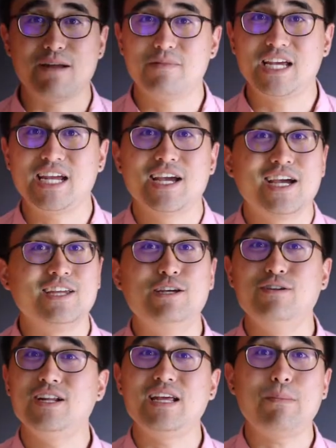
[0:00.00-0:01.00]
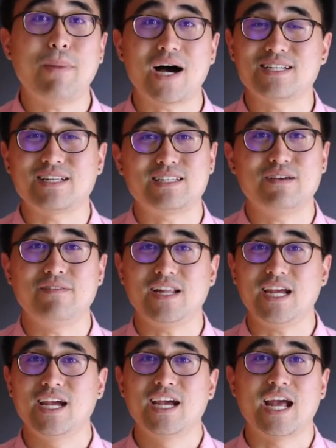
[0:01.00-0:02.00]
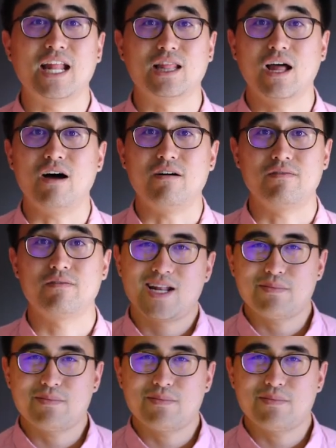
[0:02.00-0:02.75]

namely unity, positivity, and love.